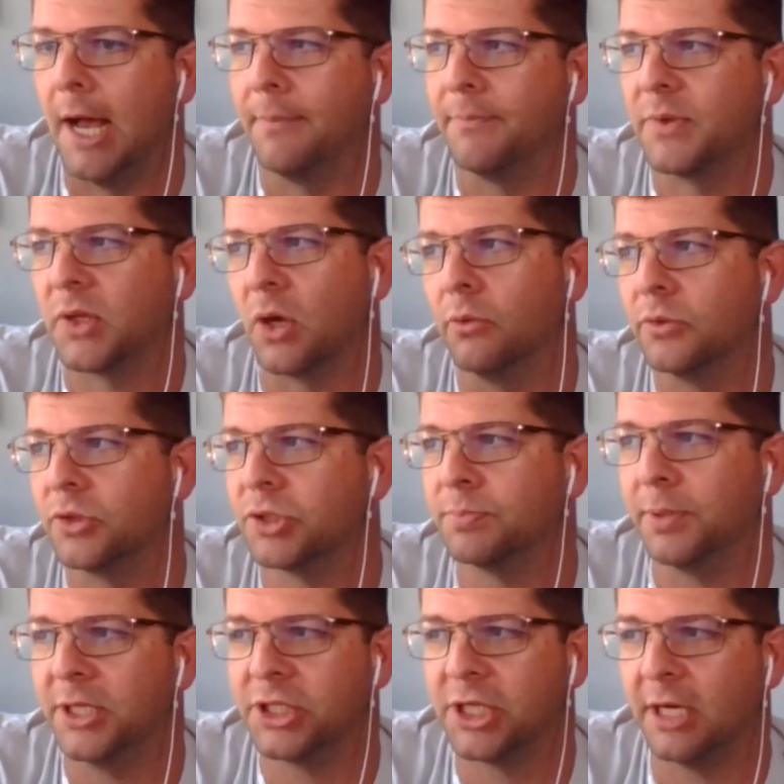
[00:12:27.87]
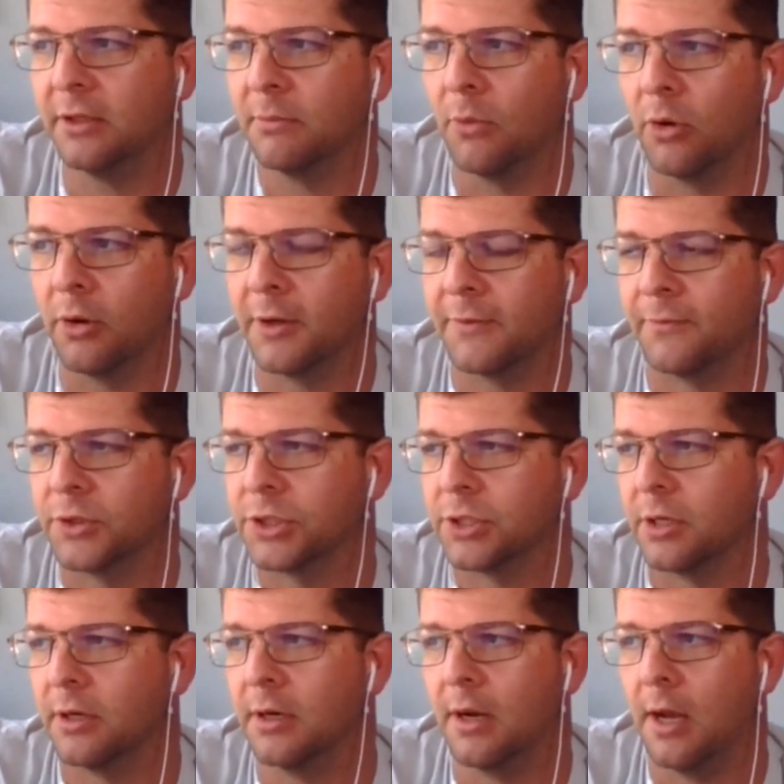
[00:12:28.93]
So play Chandler Morris for
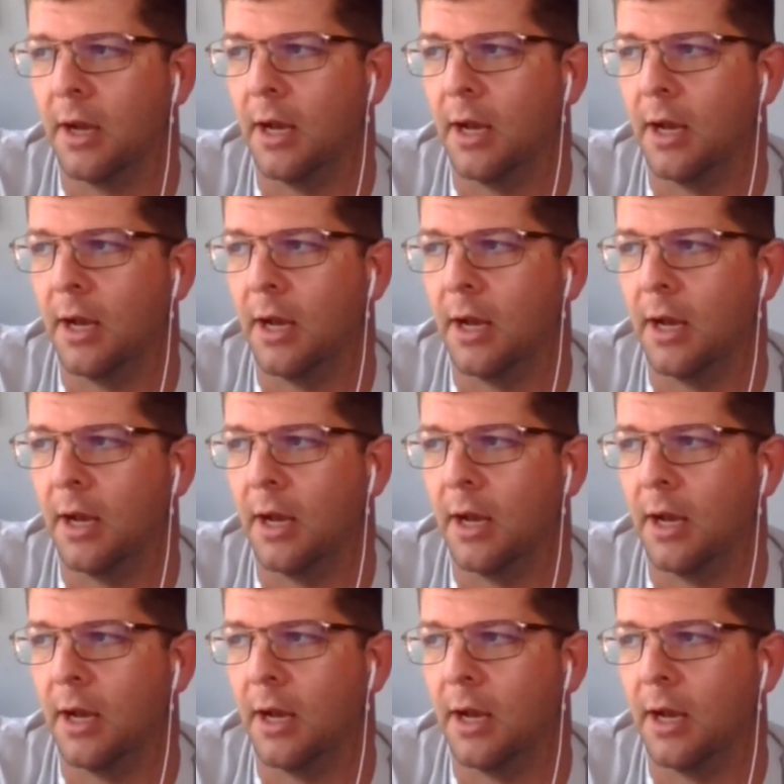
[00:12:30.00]
sure.